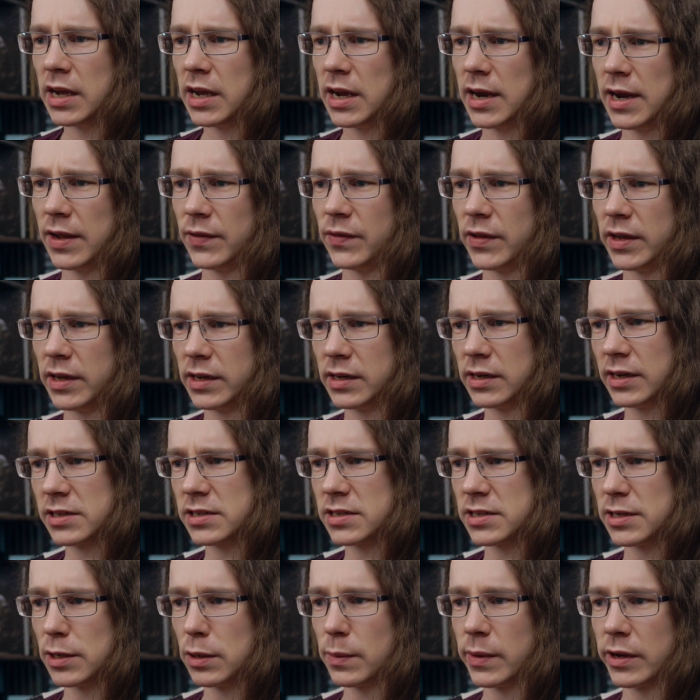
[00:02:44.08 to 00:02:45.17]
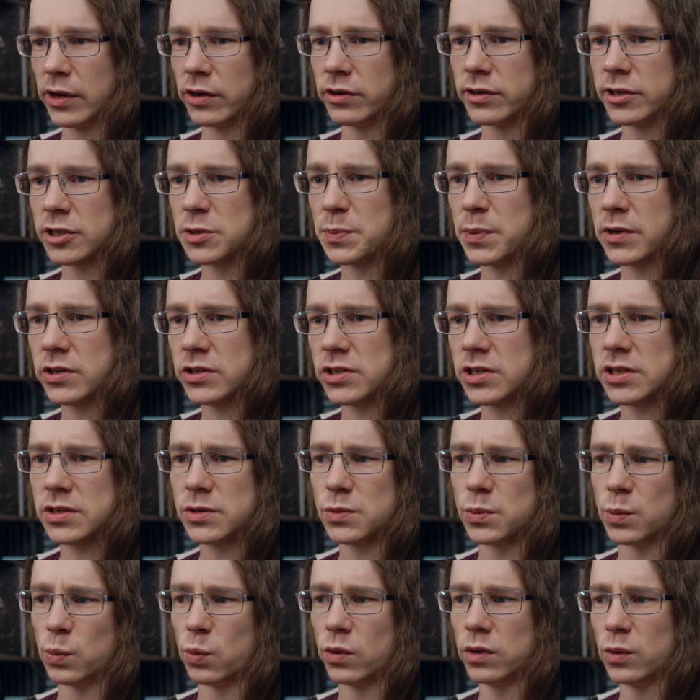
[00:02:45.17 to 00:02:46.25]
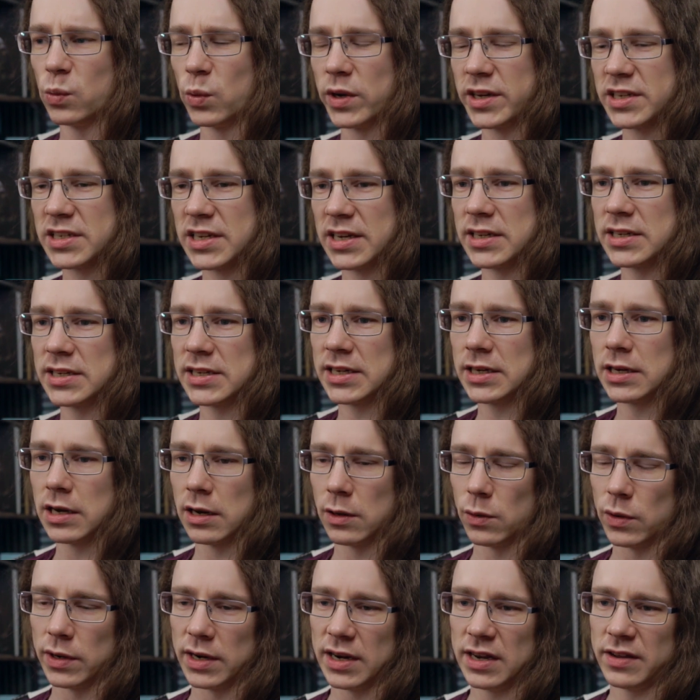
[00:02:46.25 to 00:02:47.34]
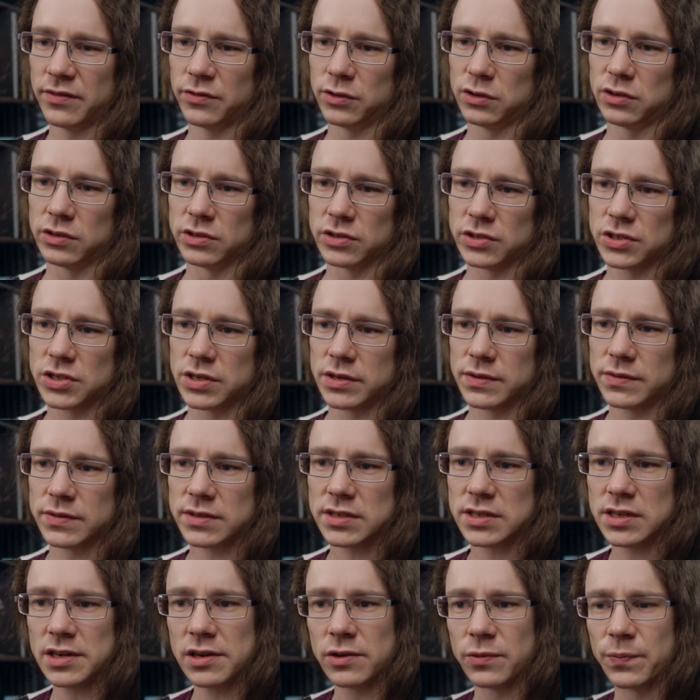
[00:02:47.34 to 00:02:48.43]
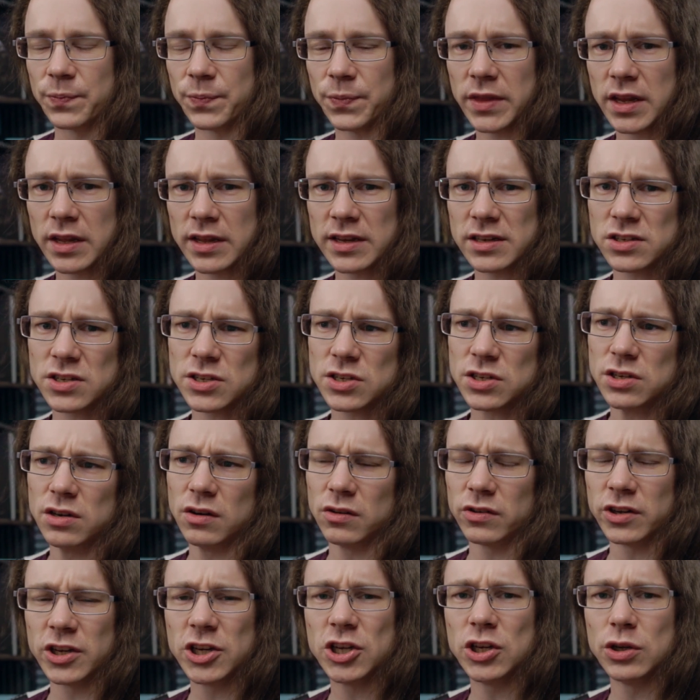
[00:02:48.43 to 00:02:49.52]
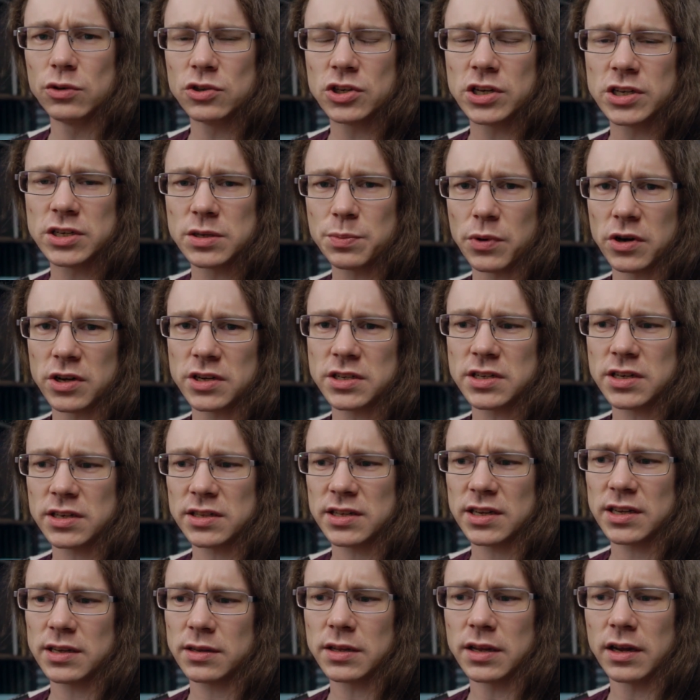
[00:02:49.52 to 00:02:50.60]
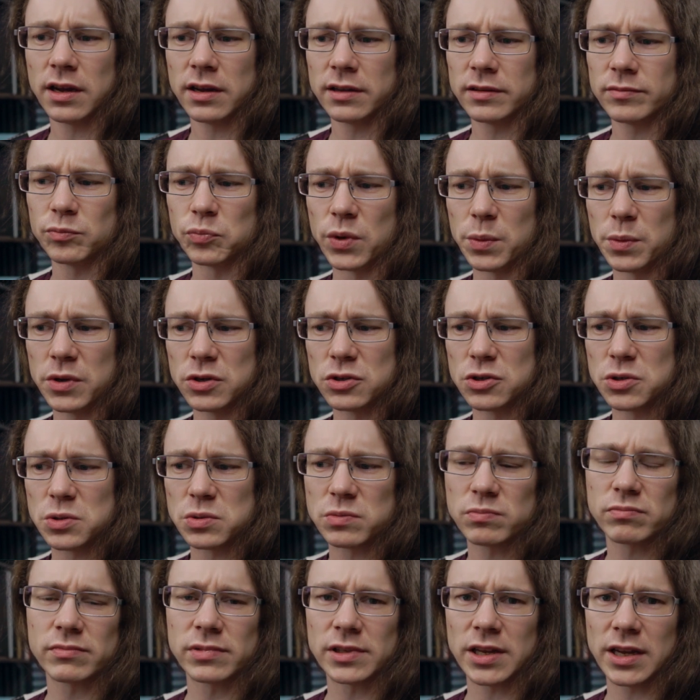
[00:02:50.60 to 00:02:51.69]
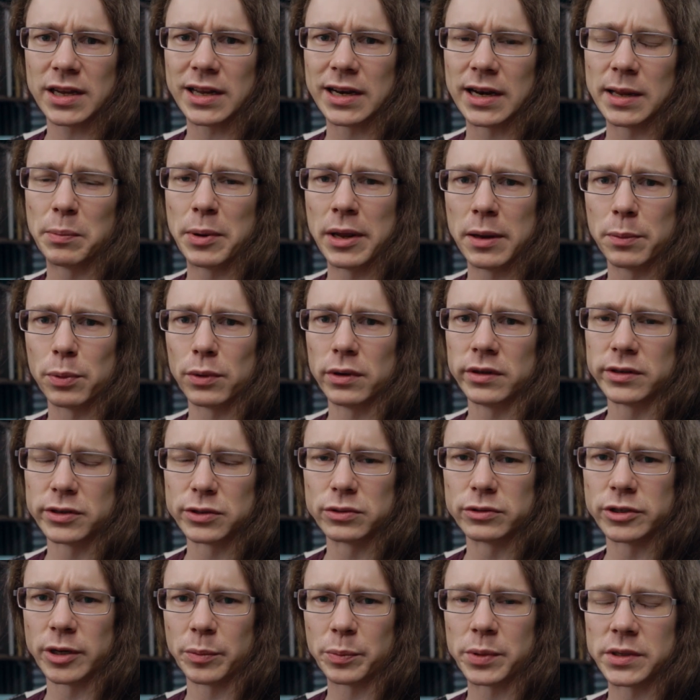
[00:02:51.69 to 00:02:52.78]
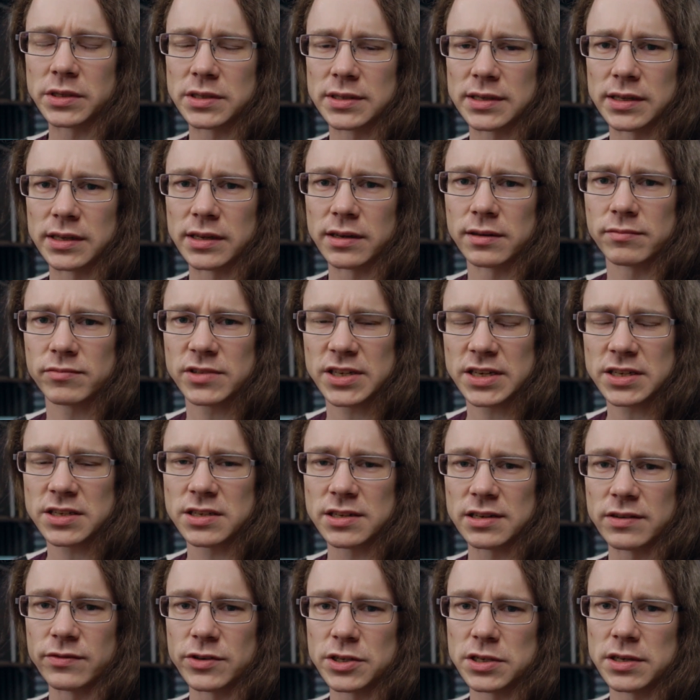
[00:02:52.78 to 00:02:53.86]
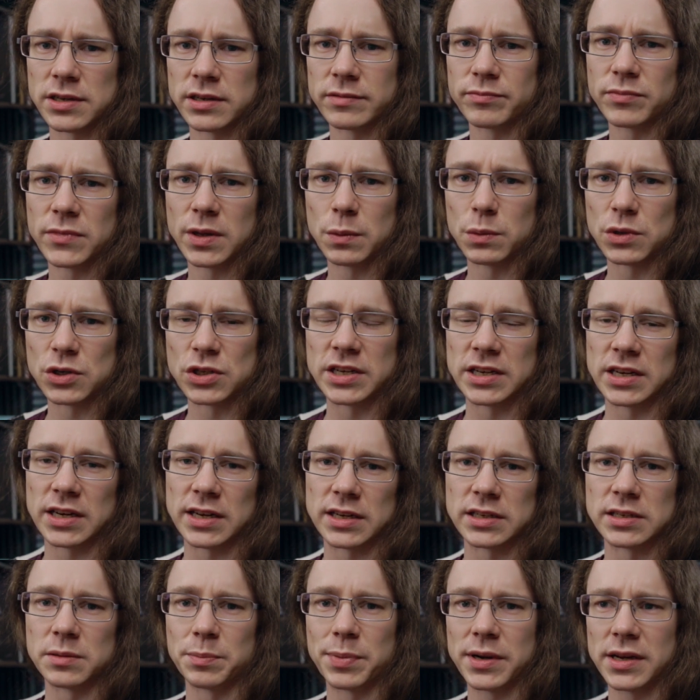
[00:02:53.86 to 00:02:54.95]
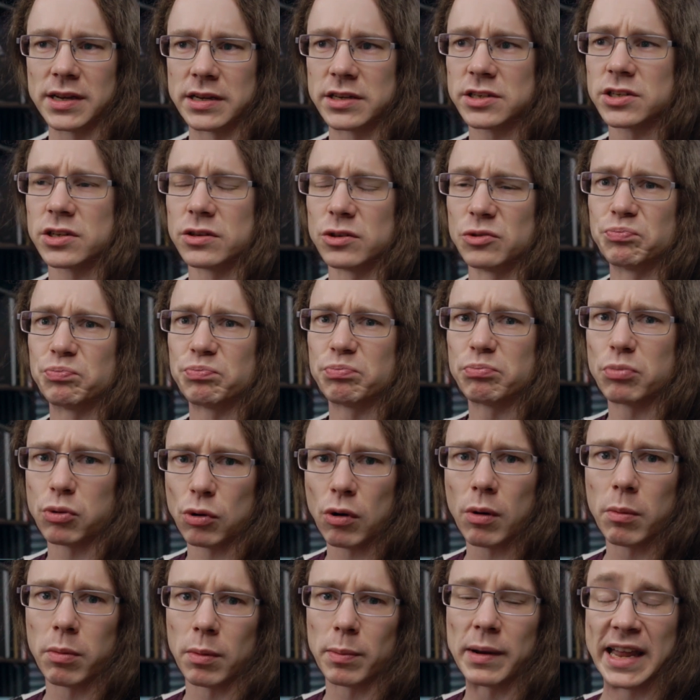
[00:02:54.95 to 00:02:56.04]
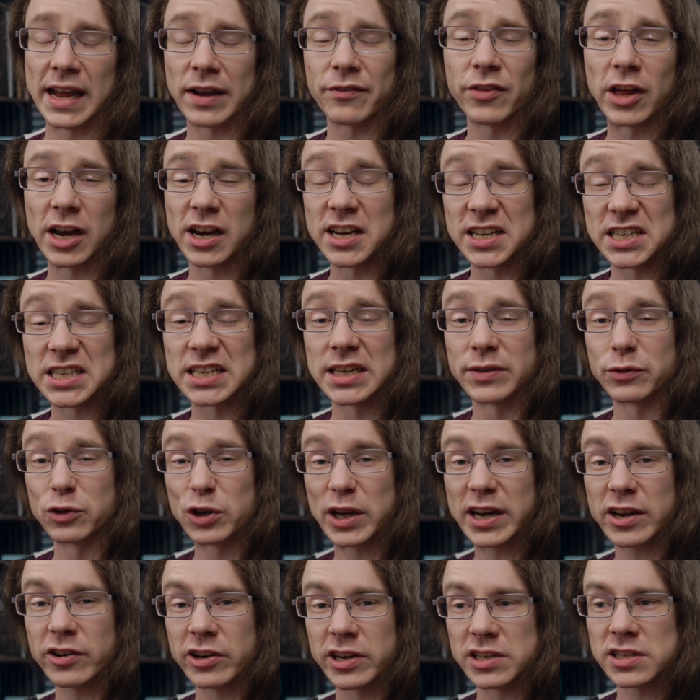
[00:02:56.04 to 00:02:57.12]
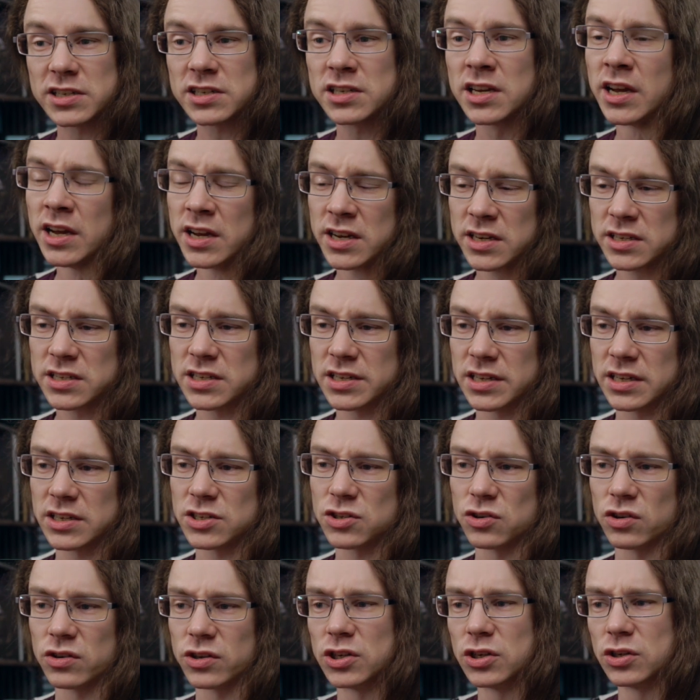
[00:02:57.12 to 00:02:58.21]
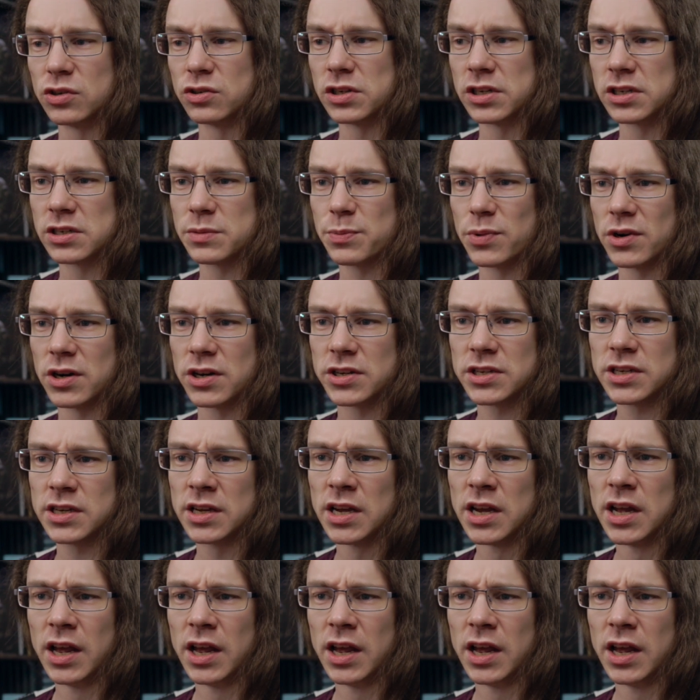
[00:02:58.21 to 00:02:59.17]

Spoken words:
and then let us know about your experiences with One Wasteland at lower levels. So, that's not hugely surprising, I think. The most likely people who jump into the test servers are the most dedicated players, who probably have the highest level characters, so that's not hugely surprising.